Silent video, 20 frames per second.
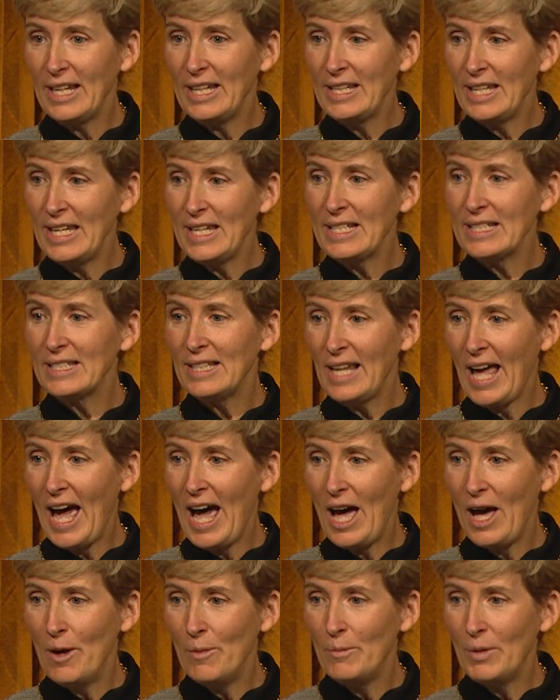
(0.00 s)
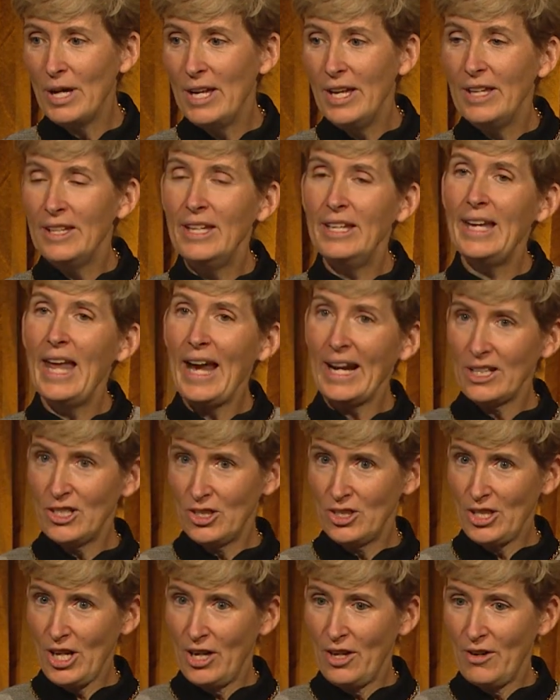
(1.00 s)
in his lab the
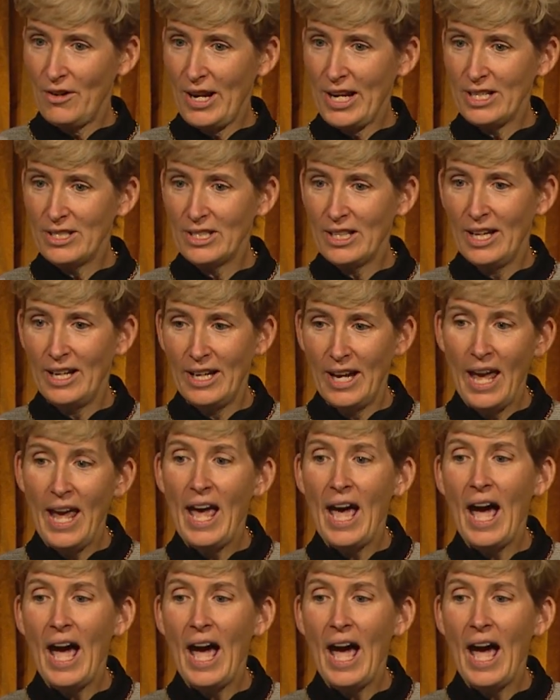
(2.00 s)
next generation,